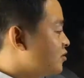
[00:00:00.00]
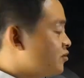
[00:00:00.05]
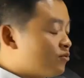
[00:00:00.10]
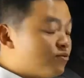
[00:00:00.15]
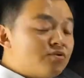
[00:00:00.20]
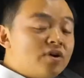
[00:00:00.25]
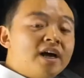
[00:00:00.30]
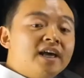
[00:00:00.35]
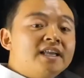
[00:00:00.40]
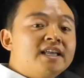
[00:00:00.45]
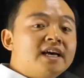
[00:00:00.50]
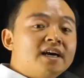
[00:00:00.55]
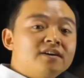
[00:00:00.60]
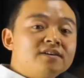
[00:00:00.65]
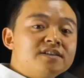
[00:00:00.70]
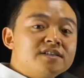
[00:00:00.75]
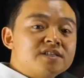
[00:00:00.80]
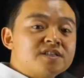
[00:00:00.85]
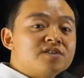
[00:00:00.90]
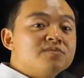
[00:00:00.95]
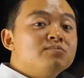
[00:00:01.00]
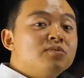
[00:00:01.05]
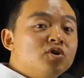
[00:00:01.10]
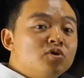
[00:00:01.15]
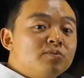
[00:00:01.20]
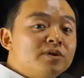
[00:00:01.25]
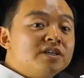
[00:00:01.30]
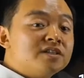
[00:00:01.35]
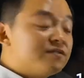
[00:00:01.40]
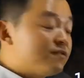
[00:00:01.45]
Right now is the
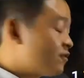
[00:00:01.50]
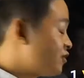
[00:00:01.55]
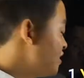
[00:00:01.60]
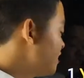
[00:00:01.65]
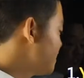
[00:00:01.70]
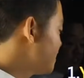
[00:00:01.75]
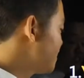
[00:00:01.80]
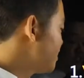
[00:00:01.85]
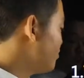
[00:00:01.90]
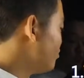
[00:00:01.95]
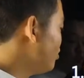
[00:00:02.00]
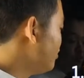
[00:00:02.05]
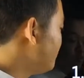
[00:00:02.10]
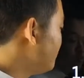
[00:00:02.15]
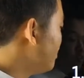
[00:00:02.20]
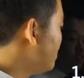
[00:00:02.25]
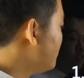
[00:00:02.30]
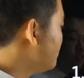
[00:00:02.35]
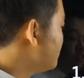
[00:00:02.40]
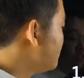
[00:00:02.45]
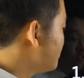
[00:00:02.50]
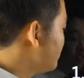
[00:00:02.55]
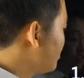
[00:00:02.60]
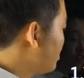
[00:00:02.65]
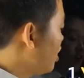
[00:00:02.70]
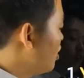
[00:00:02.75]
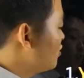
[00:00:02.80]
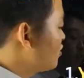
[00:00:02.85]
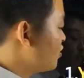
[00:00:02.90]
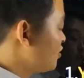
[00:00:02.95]
moment for us to move on to
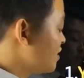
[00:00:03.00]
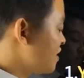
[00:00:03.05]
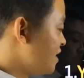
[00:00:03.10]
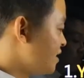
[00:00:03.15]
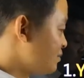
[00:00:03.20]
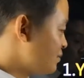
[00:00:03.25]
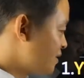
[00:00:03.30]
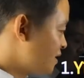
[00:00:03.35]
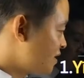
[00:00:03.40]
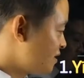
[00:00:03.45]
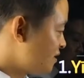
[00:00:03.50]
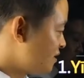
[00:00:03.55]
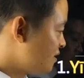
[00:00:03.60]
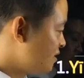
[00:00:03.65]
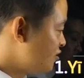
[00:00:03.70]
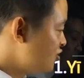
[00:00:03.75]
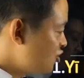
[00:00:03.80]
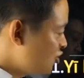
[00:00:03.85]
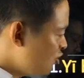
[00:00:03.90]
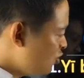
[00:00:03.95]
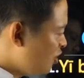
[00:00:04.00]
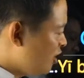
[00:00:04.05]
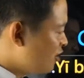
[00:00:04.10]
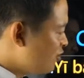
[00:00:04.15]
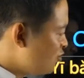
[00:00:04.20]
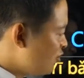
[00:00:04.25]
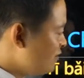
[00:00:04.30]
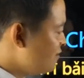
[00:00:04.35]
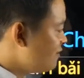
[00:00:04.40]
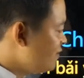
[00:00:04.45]
culture tips.
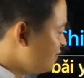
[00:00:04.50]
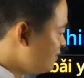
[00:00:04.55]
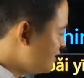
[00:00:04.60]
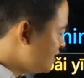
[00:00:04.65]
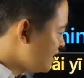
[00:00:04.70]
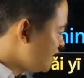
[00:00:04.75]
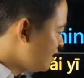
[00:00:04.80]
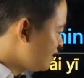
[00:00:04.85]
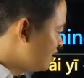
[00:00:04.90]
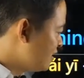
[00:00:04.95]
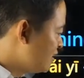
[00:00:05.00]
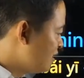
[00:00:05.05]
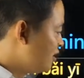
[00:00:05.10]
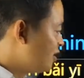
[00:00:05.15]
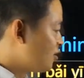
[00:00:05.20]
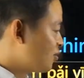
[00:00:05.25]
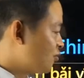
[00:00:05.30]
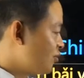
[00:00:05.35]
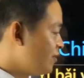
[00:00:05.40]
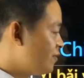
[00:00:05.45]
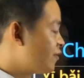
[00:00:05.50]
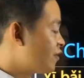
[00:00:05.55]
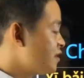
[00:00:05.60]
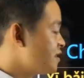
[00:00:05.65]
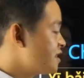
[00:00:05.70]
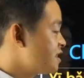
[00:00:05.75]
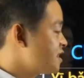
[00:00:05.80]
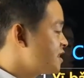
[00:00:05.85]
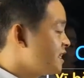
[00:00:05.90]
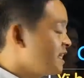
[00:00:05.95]
250
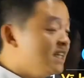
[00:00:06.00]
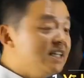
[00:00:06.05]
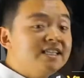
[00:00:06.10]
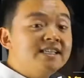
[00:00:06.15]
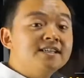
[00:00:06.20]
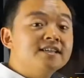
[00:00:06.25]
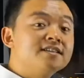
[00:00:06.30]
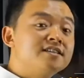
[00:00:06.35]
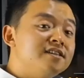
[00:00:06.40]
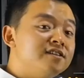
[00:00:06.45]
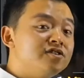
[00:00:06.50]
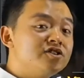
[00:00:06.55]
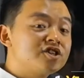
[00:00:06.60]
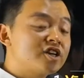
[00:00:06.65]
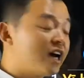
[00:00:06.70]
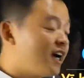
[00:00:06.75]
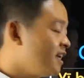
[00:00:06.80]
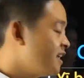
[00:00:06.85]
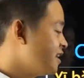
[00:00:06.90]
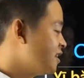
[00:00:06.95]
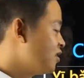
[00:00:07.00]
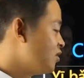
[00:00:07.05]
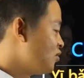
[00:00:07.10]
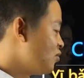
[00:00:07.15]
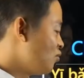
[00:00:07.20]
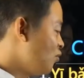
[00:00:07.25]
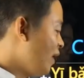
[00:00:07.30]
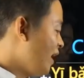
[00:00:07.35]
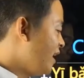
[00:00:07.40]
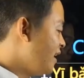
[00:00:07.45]
refers to idiot in China.
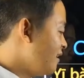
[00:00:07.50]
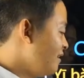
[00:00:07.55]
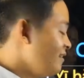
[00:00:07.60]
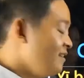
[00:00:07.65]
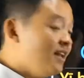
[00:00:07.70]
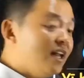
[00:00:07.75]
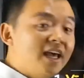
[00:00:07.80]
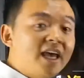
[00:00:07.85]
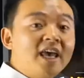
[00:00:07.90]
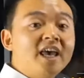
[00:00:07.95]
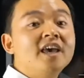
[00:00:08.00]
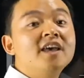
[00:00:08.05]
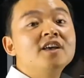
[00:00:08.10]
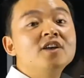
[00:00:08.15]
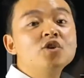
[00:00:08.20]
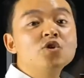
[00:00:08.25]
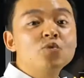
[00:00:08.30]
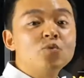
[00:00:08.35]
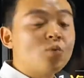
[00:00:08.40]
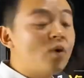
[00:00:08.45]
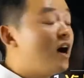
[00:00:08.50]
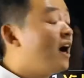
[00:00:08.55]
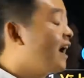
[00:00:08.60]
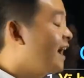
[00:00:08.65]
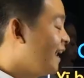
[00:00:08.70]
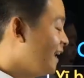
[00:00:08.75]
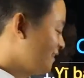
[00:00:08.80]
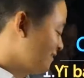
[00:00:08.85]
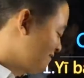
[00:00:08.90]
When and why?